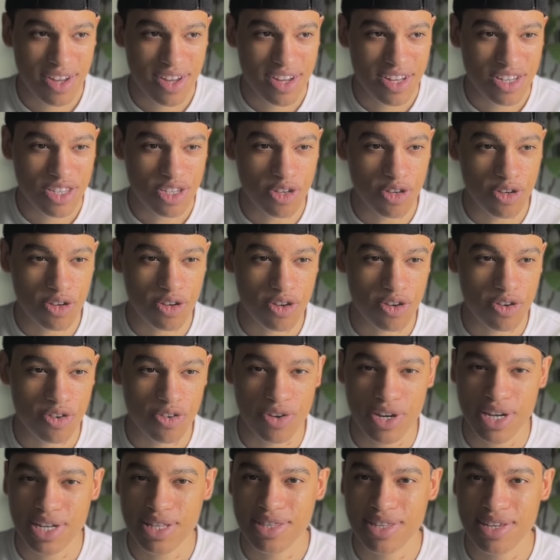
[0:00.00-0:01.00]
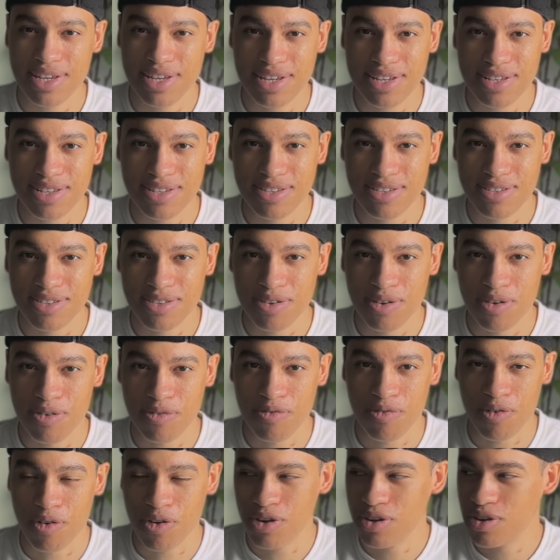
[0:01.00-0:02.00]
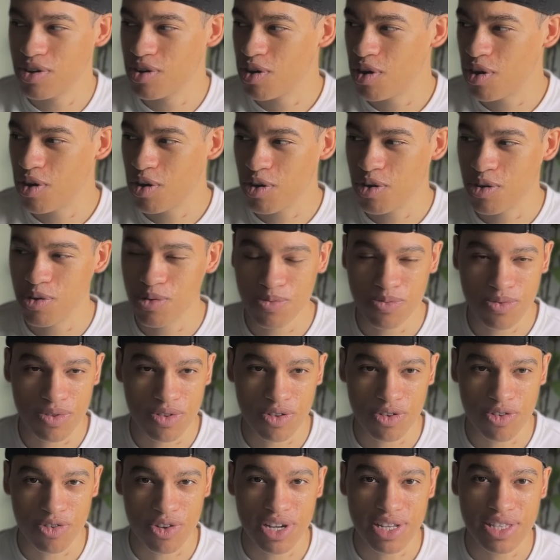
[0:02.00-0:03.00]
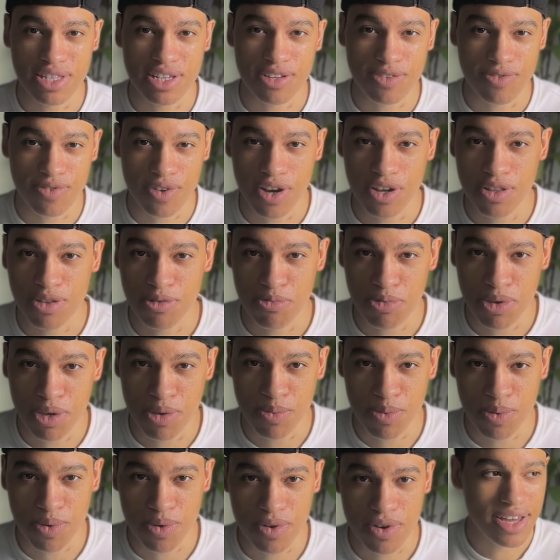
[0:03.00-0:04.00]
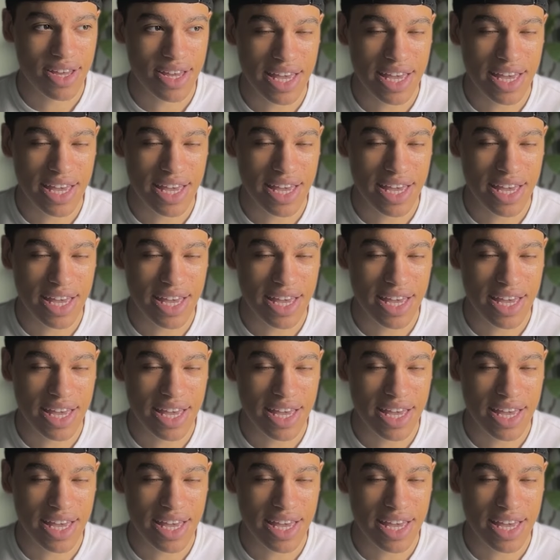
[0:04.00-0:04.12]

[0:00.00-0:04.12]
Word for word: to create things for your home, to create things for other people.